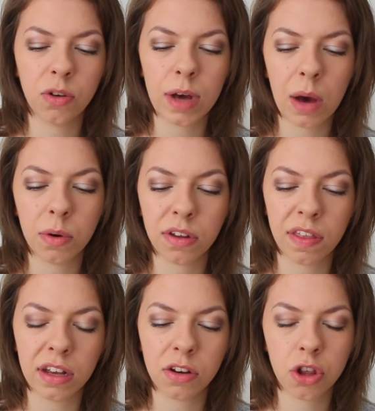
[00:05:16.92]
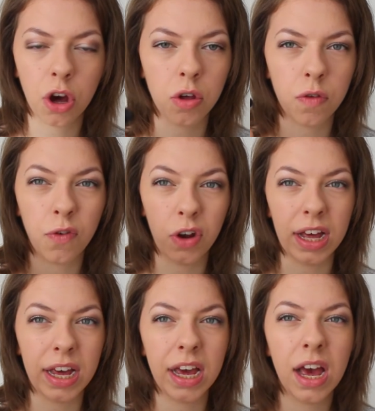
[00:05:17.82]
2 hours, I think, to charge
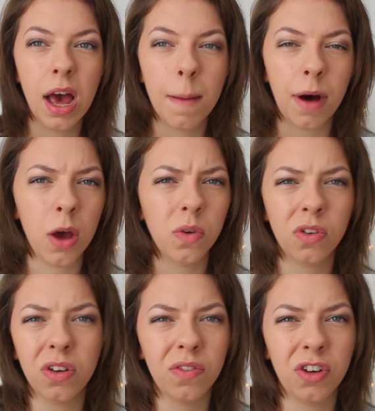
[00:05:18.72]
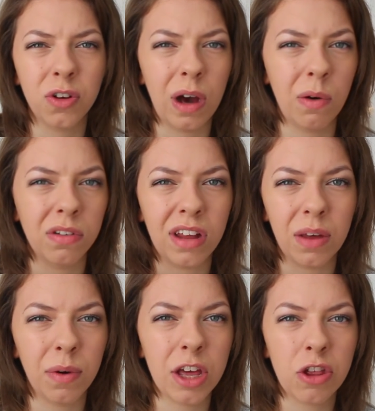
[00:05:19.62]
fully, but I always do it for 2 hours
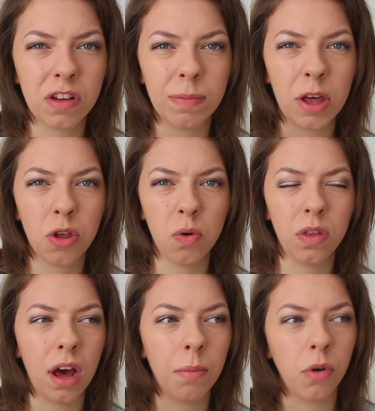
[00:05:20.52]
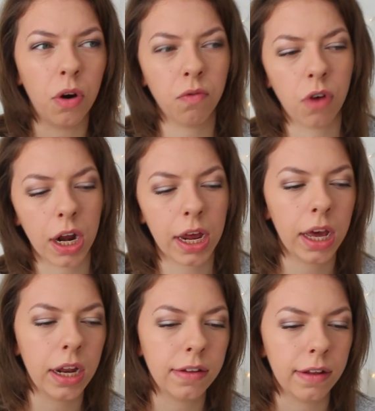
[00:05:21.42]
anyway, just to make sure that I'm not
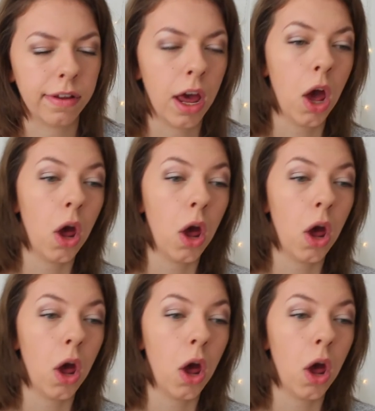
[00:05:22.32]
running and it says